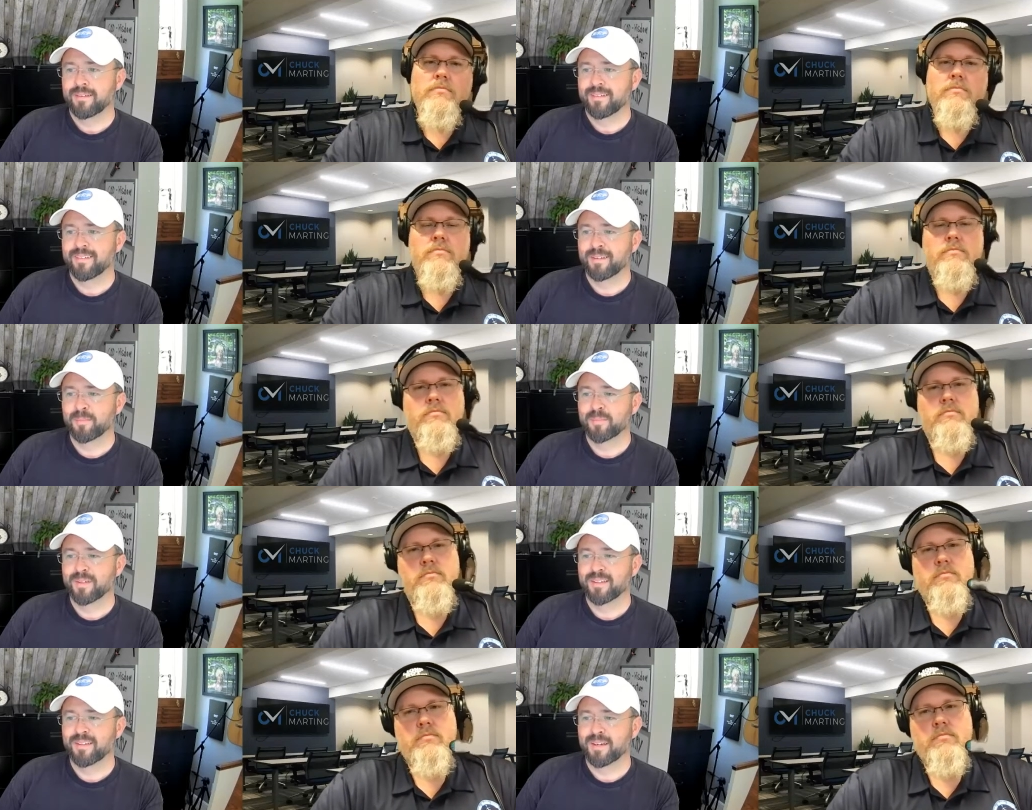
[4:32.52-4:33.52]
Speaker 1: a
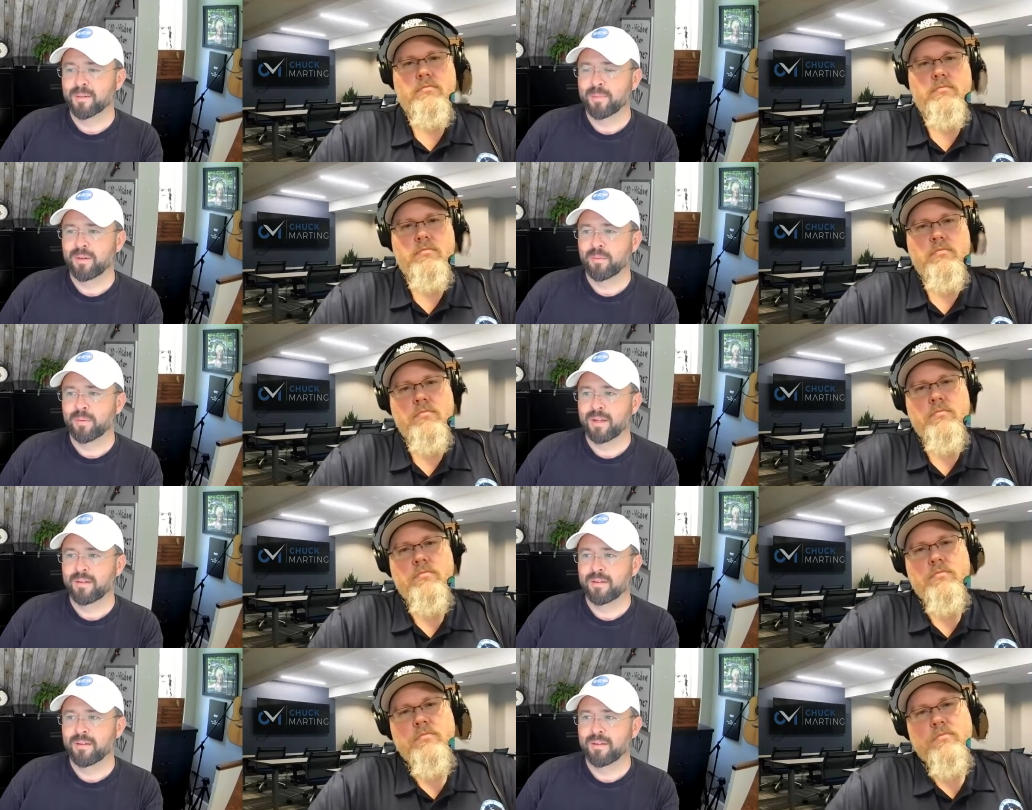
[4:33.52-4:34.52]
lot about what I
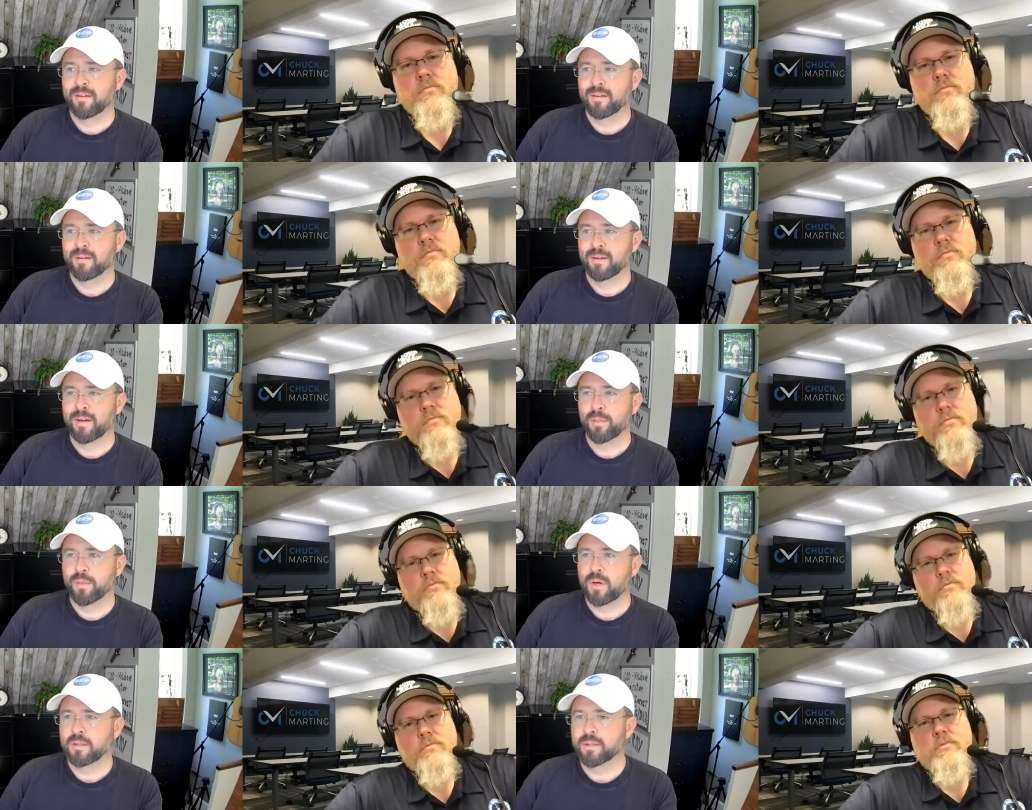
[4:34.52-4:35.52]

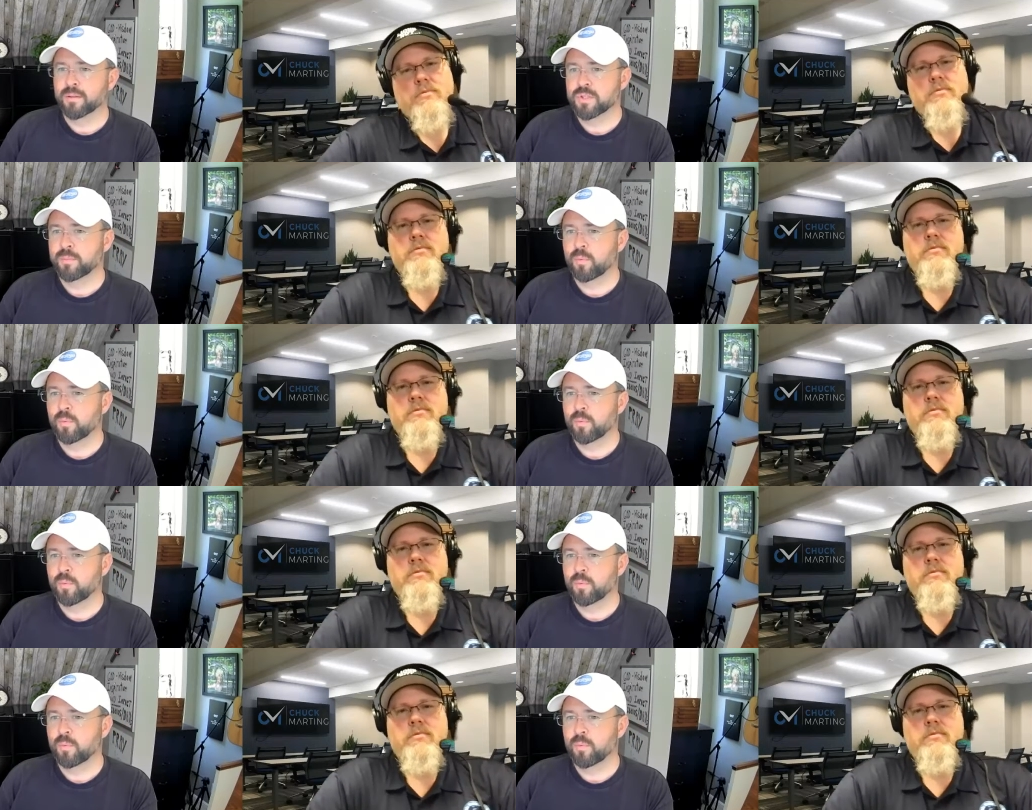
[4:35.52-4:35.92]
thought leadership